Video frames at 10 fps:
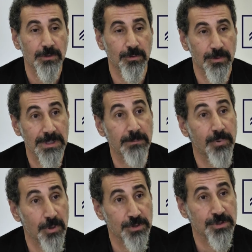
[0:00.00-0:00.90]
to really
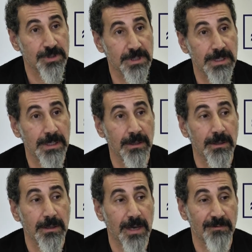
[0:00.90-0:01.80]
push the
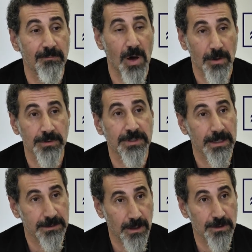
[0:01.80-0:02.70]
kind of modern
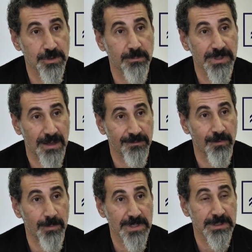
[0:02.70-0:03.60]
technology
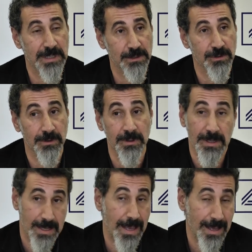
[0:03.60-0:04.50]
platform as a nation.
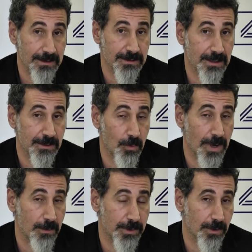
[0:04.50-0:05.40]
And in a
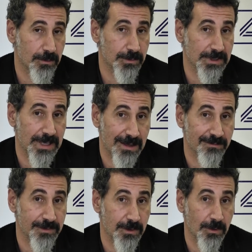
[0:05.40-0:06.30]
way, we don't really
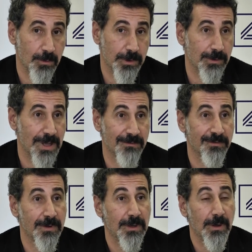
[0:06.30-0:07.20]
have, you know, we don't
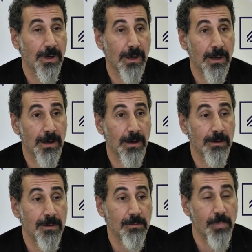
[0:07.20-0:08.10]
have
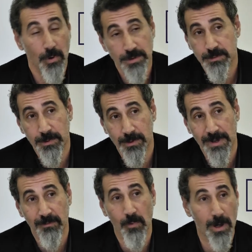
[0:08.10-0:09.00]
ports, we don't
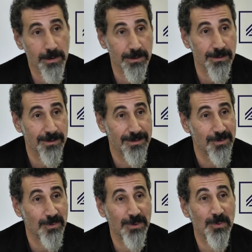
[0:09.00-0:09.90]
have water.
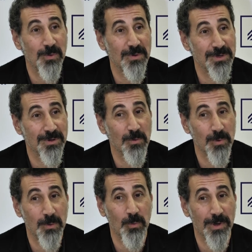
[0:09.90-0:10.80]

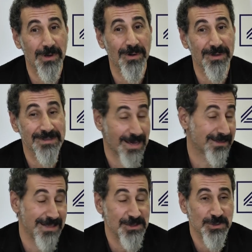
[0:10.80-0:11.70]
We're a
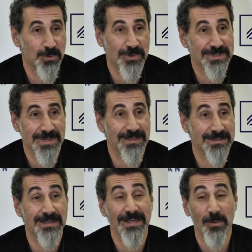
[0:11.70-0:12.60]
tech nation. We're designed
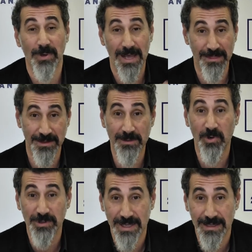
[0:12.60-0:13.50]
as, when Anthony
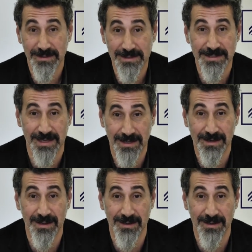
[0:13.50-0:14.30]
Bourdain did CNN